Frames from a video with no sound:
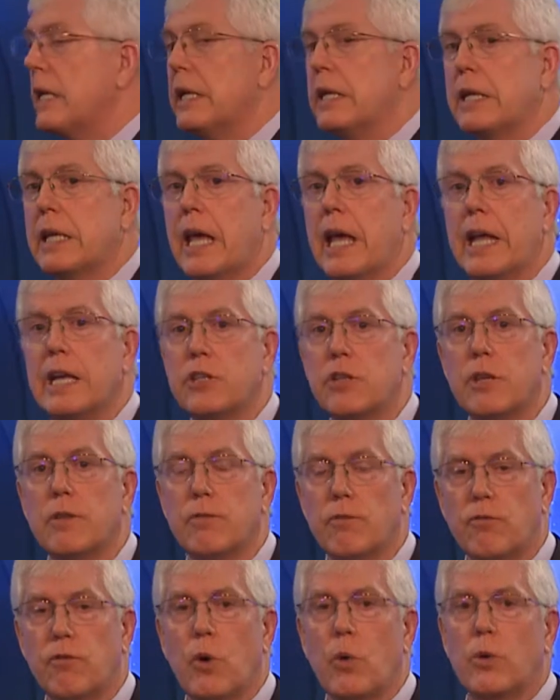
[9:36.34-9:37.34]
engage in
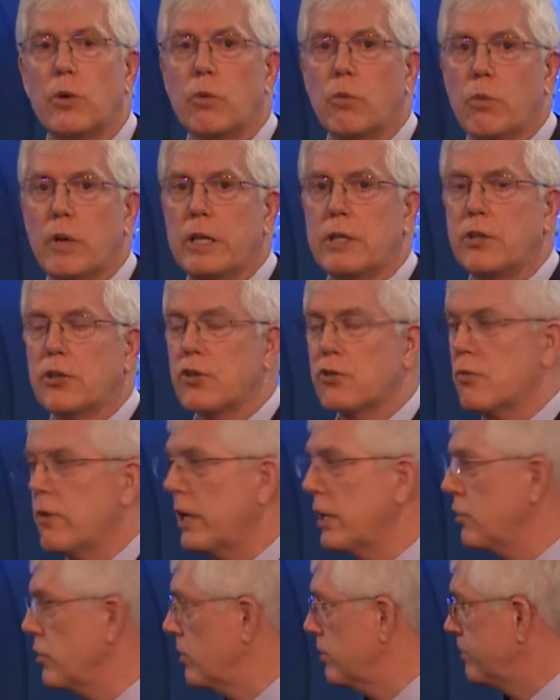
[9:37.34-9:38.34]
voter
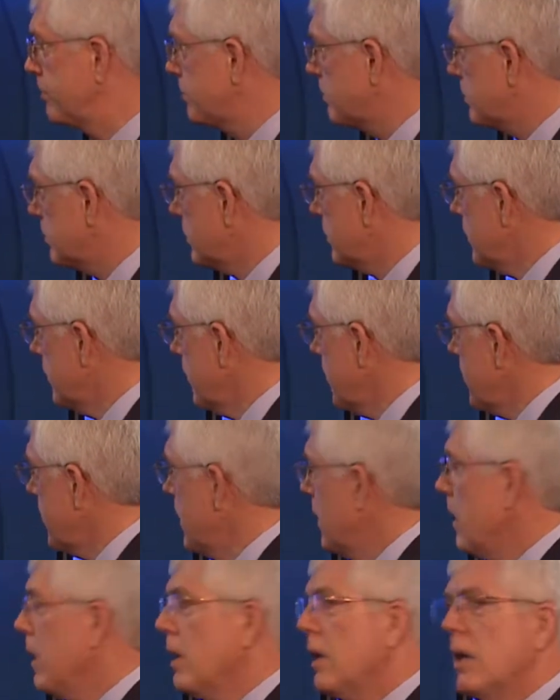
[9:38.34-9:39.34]
registration.
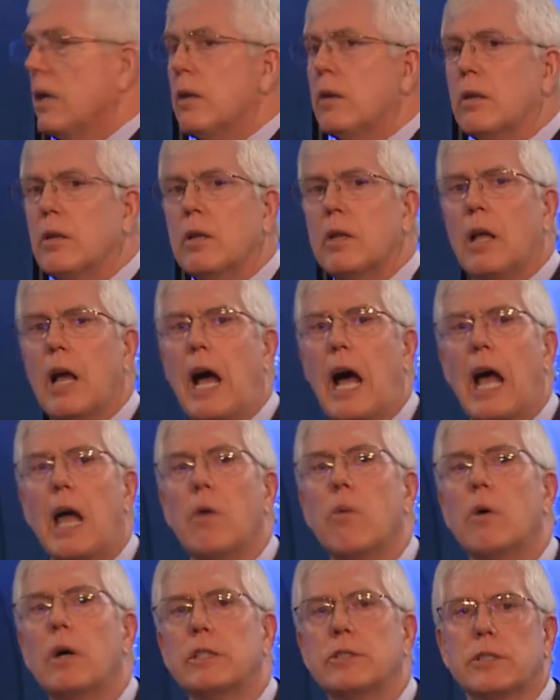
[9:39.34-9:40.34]
I
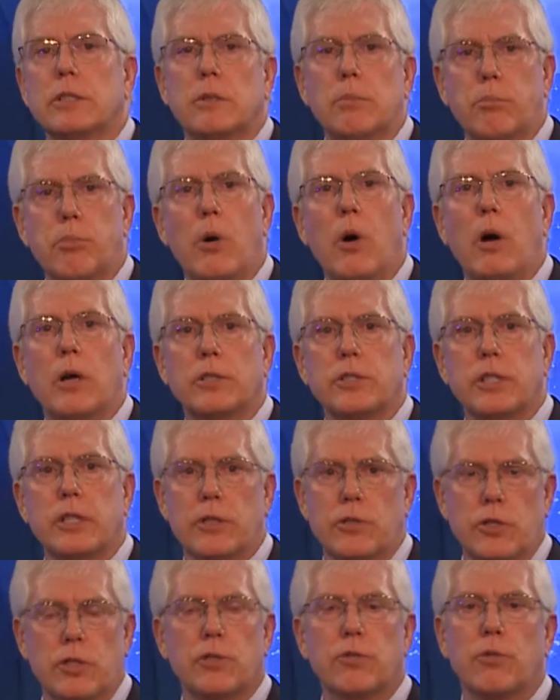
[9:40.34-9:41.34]
want to pause here
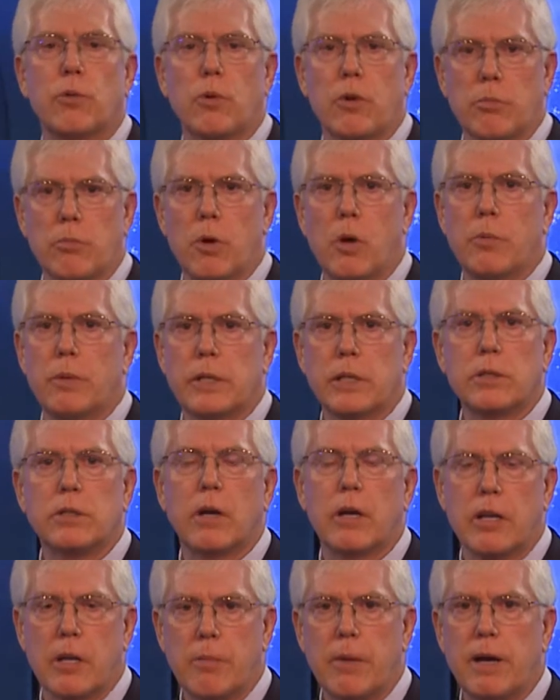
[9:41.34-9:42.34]
just for a moment to
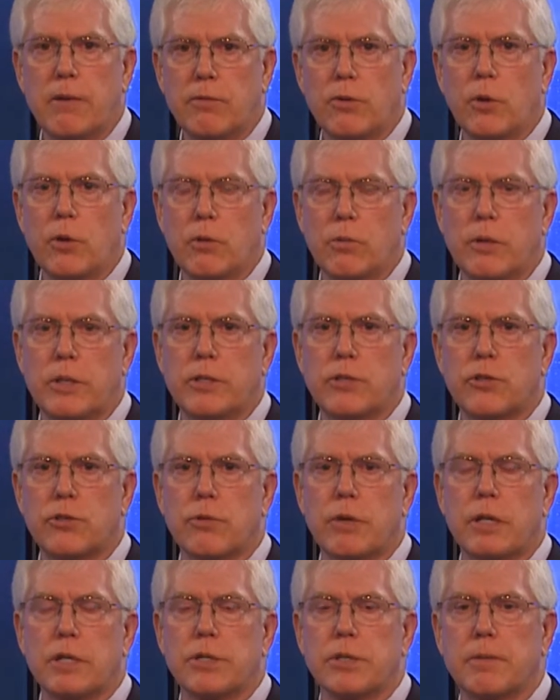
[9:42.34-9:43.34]
talk about voter
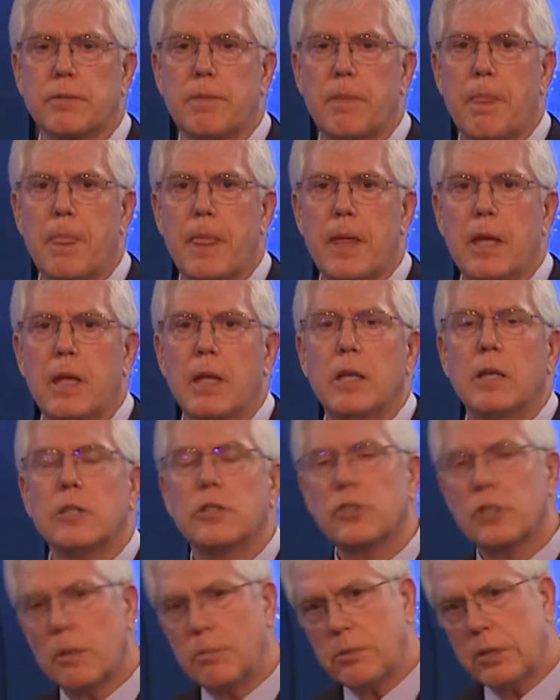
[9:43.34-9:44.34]
registration.
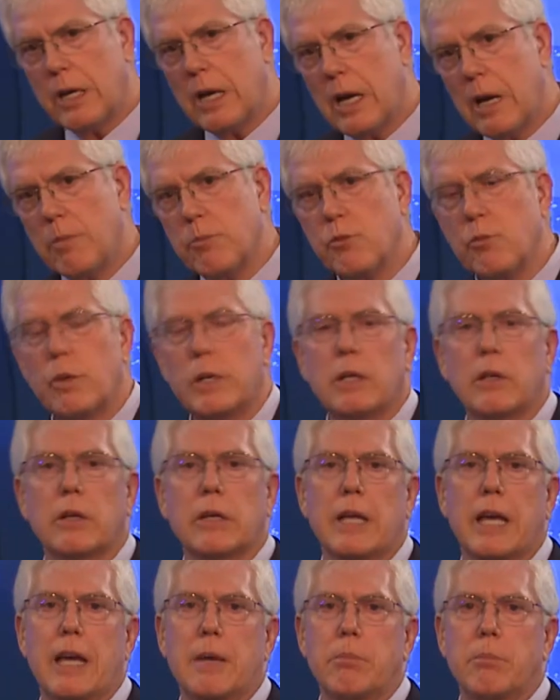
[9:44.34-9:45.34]
Sometimes we look
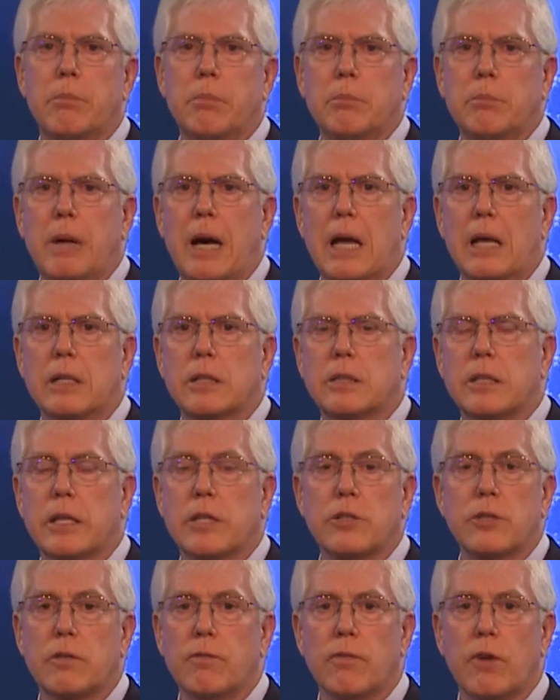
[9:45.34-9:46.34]
at
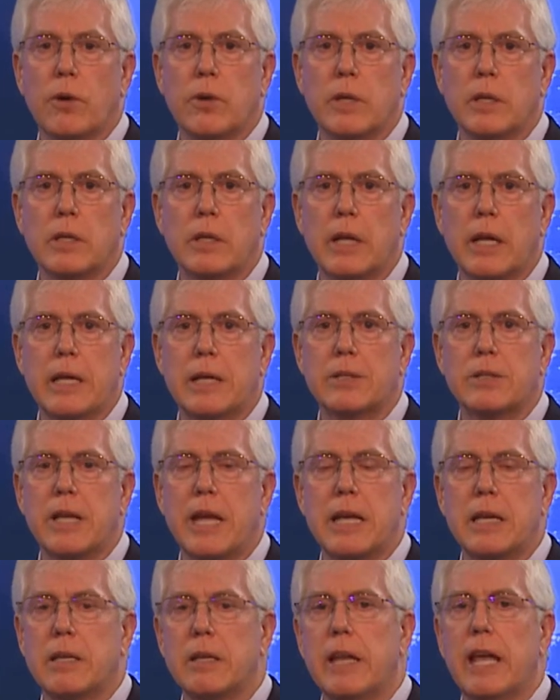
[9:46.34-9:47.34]
politics and voting as
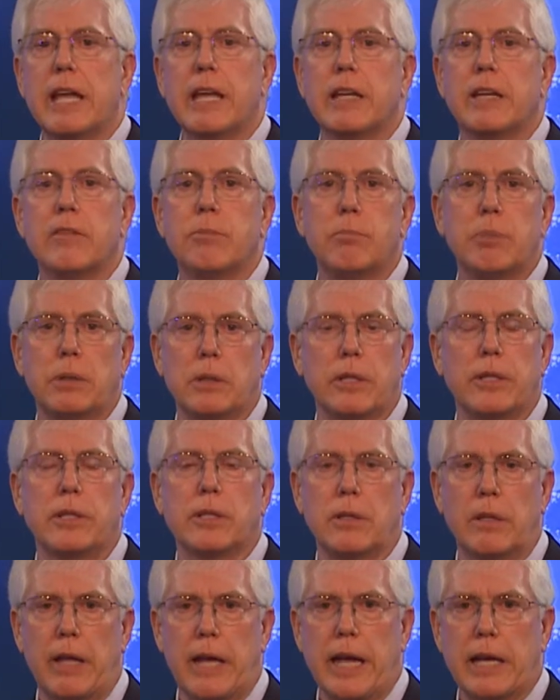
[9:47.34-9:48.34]
a negative
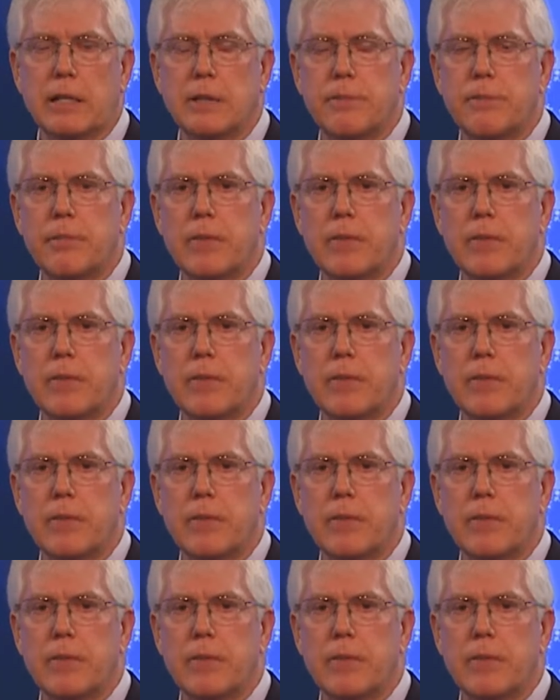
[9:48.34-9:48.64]
political act.